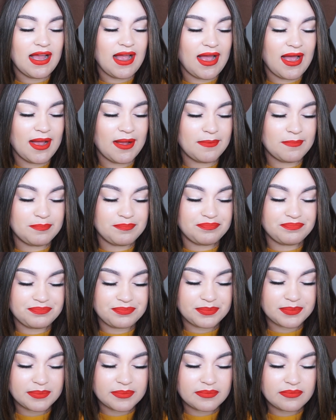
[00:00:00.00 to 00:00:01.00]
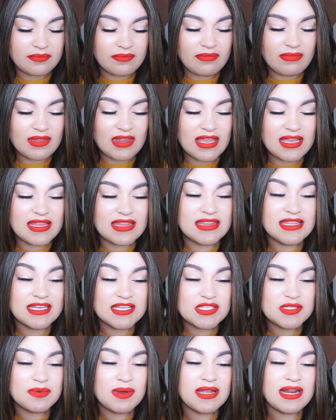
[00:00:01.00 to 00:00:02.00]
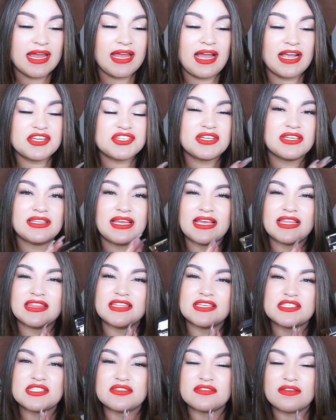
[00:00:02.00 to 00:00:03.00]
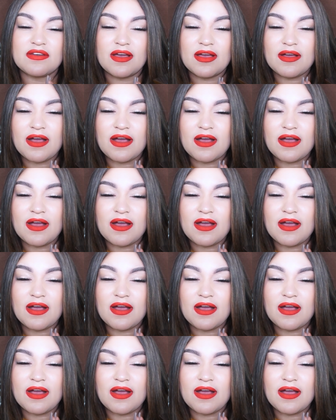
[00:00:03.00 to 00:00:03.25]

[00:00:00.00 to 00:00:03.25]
This one, I actually like this